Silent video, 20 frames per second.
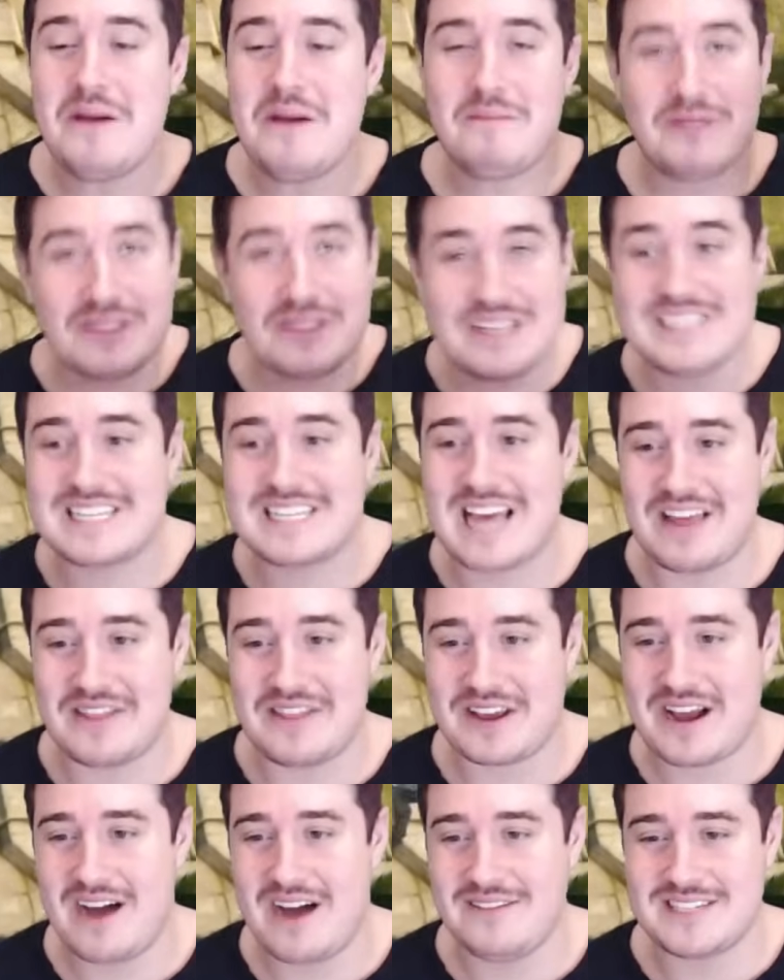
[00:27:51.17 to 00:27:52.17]
Please get in
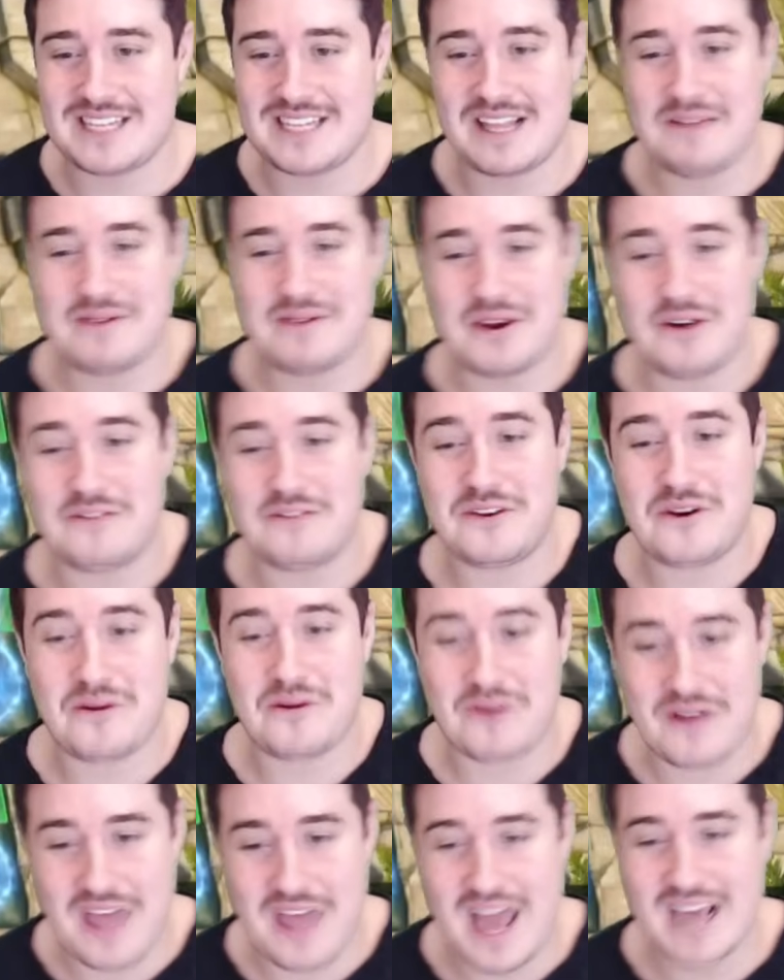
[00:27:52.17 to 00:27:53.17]
the comments and let me know if you know
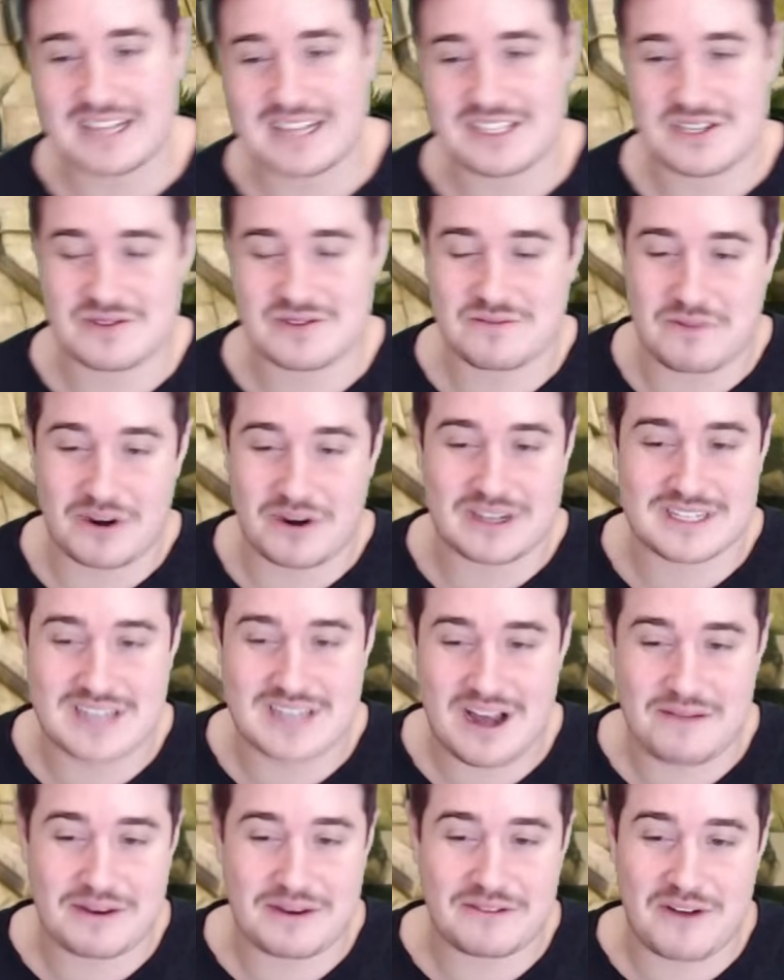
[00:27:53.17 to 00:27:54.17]
where the heck this burning's
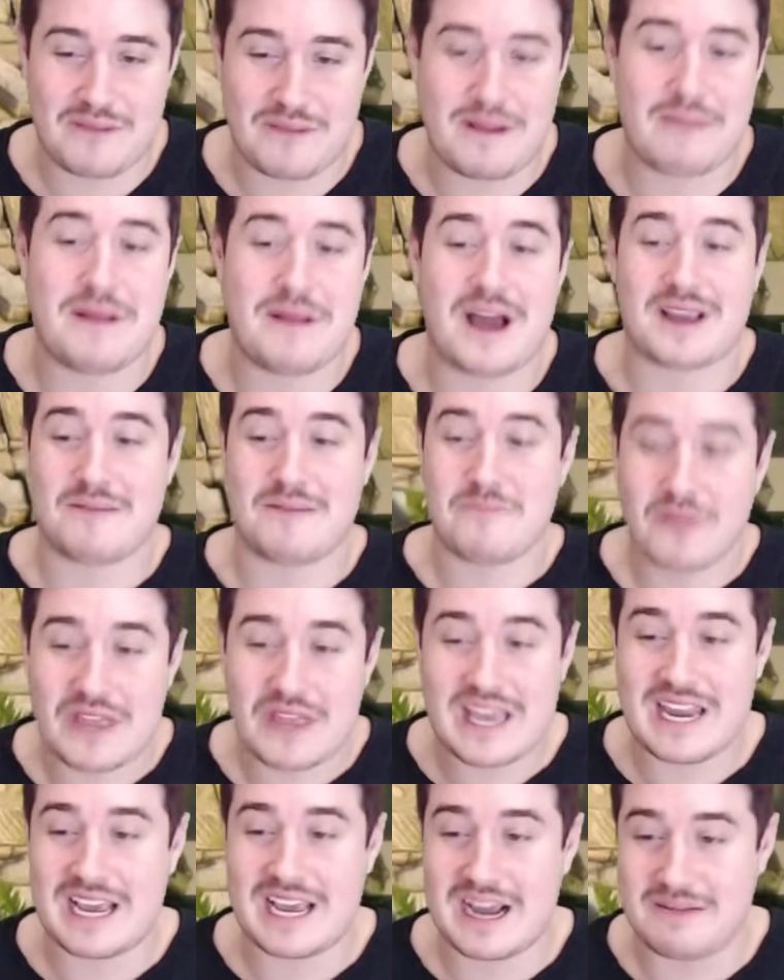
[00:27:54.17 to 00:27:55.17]
coming from. I'm not
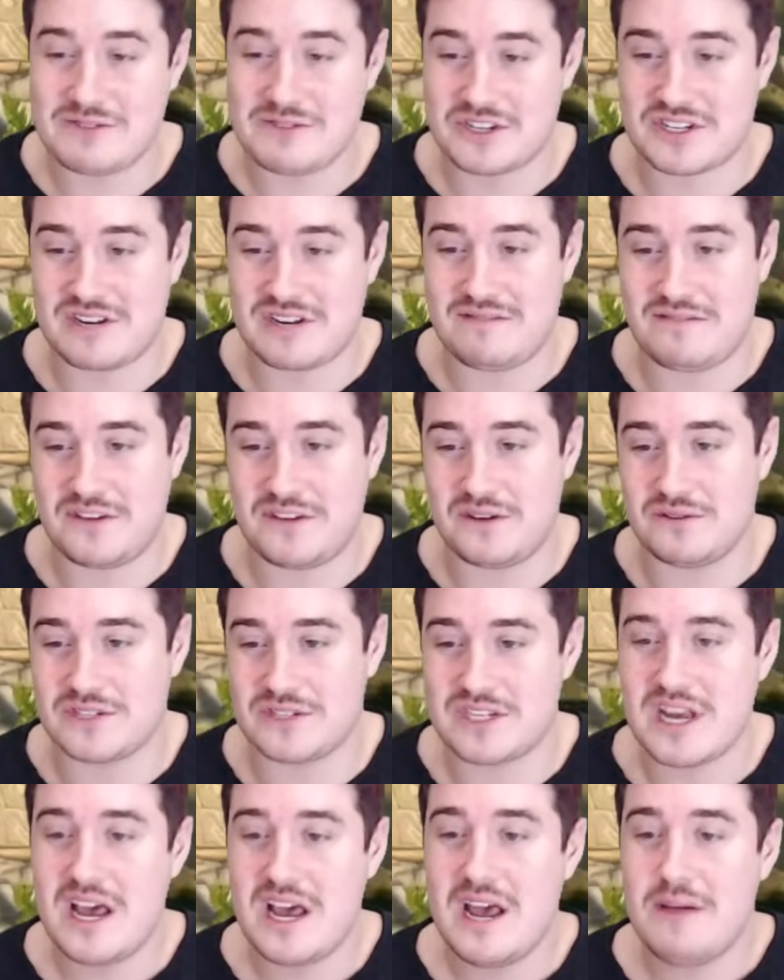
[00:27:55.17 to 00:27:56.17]
complaining, I'm just
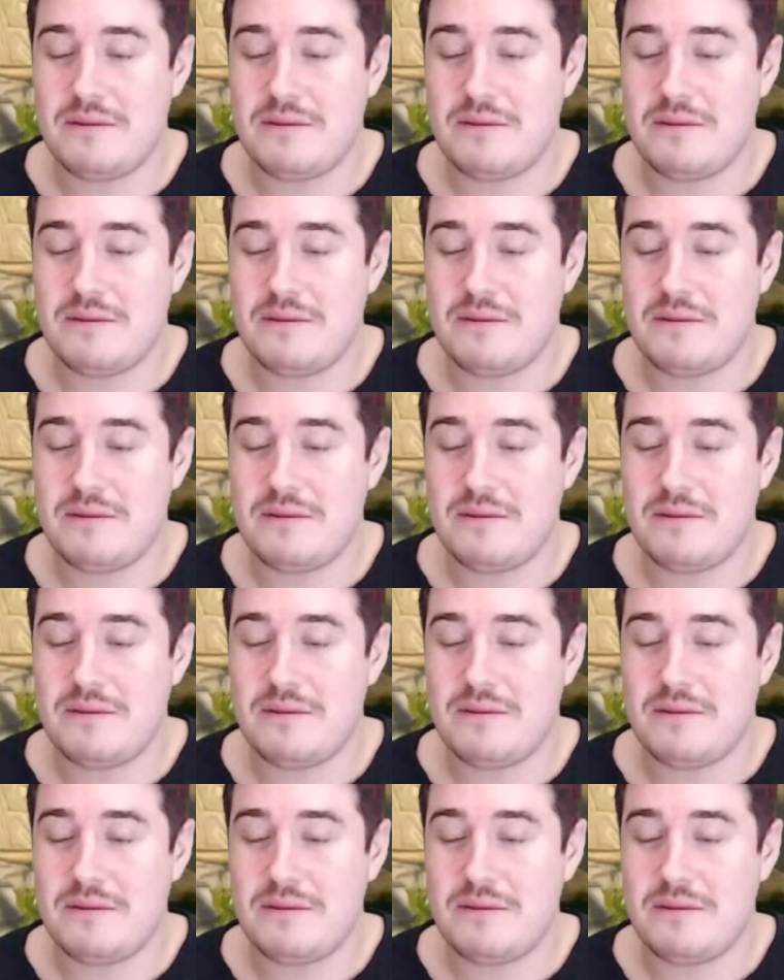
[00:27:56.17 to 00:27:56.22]
confused.